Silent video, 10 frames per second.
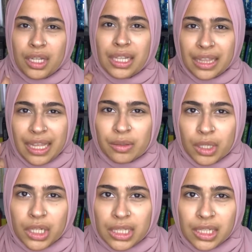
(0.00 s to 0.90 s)
like that's where
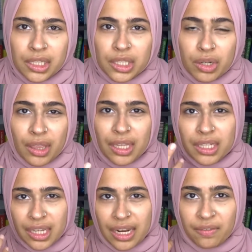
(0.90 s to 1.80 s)
she needs a little strengthening
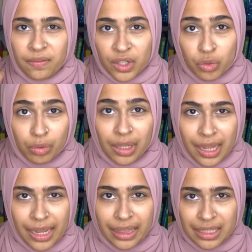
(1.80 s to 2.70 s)
to kind of
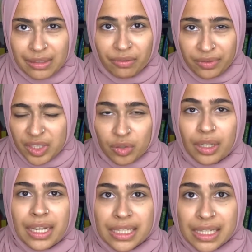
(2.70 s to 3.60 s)

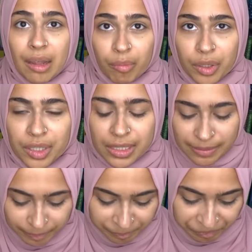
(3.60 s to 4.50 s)
visualize numbers.
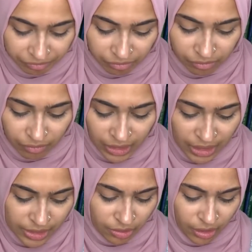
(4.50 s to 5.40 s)

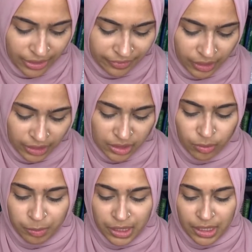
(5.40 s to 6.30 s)
And so I thought this
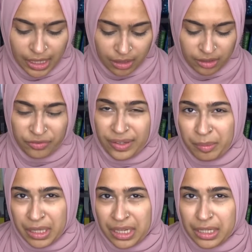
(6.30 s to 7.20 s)
would be a good
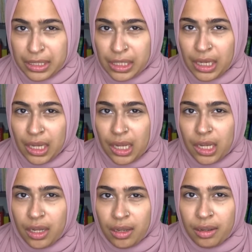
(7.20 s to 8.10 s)
fit because
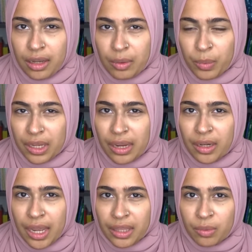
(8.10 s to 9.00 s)
I
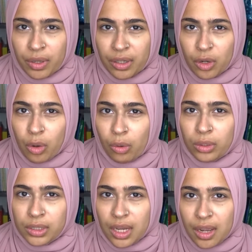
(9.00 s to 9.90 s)
think we're gonna
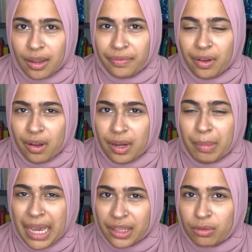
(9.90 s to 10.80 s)
hold off on
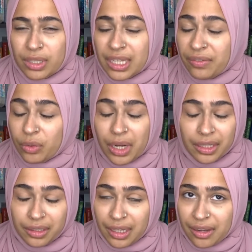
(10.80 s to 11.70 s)
Matthew C. Even though I
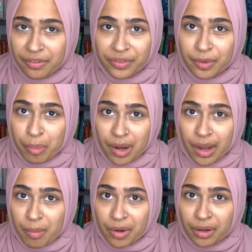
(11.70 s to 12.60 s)
love the
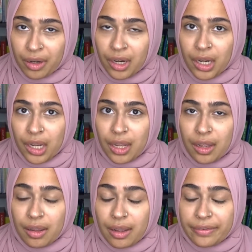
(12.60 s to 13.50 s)
primer,
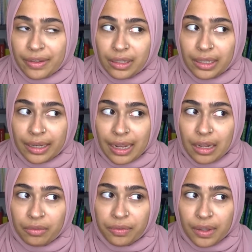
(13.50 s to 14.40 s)
I felt like
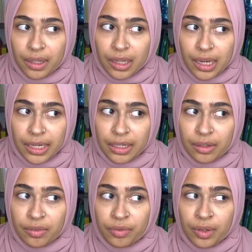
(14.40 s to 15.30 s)
Alpha kind
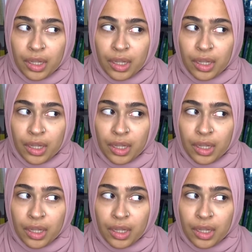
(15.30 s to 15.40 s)
of